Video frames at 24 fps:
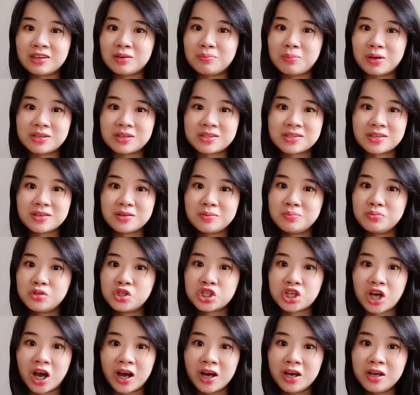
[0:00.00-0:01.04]
He may
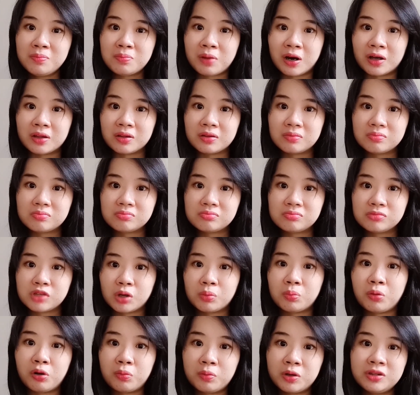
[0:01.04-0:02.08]
seem shy, but
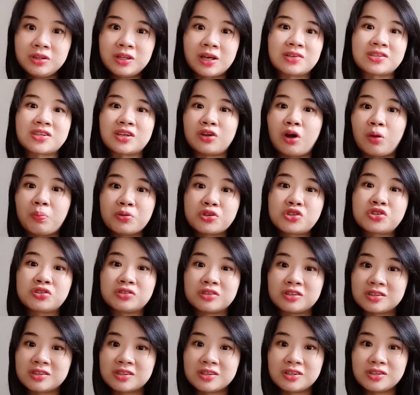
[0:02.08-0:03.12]
the moment there's an
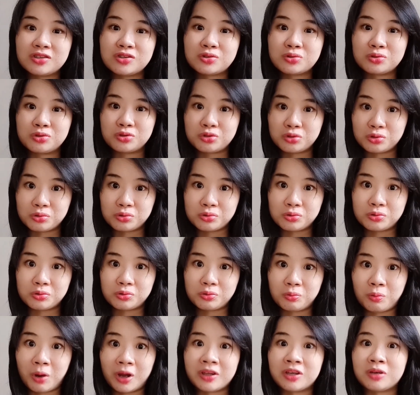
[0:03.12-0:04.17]
opportunity to
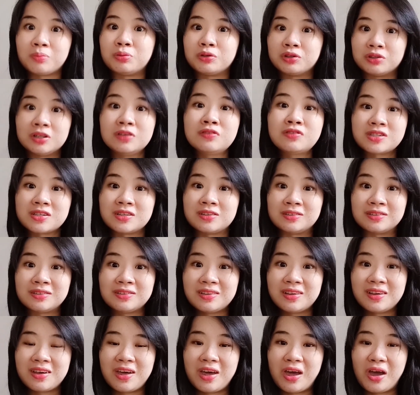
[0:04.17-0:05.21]
do what he believes
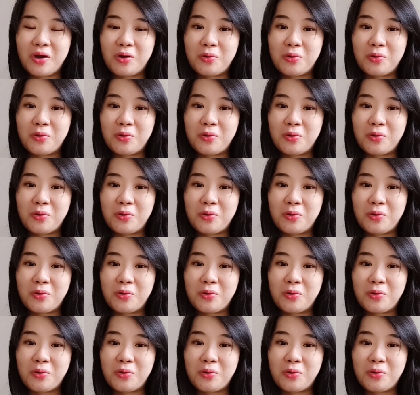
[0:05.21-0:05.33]
in,